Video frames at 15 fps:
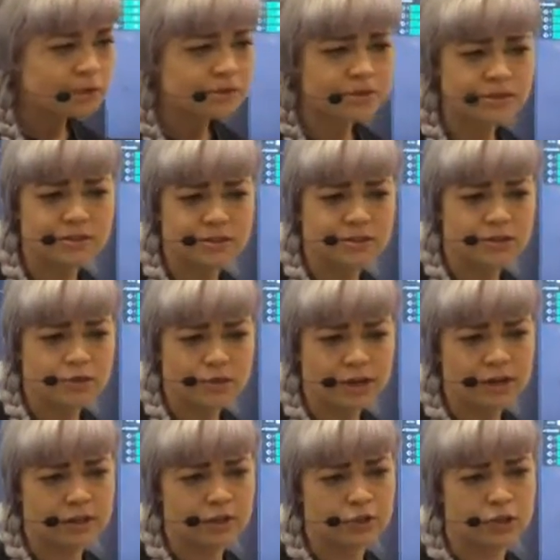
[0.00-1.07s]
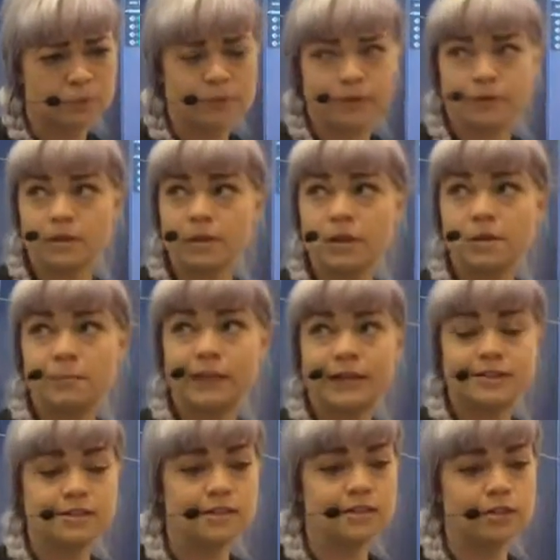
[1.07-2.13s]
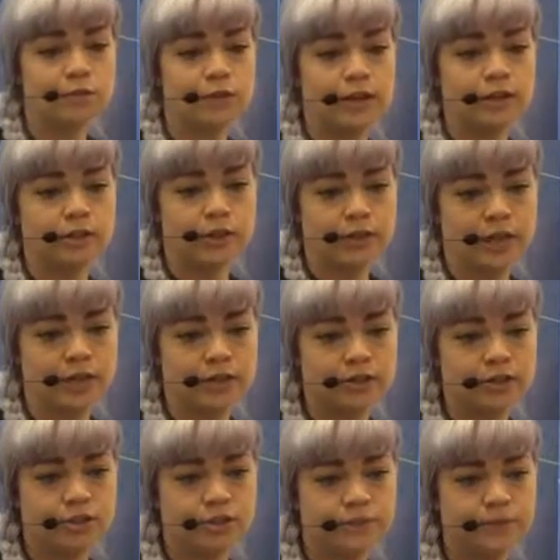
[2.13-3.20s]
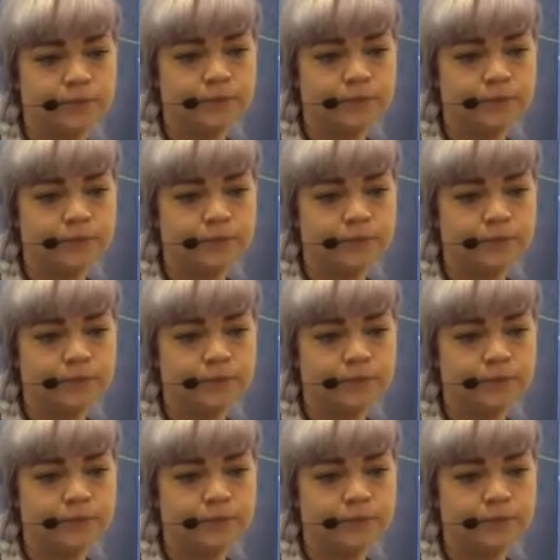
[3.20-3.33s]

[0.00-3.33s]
just drag and drop it, place it at the right location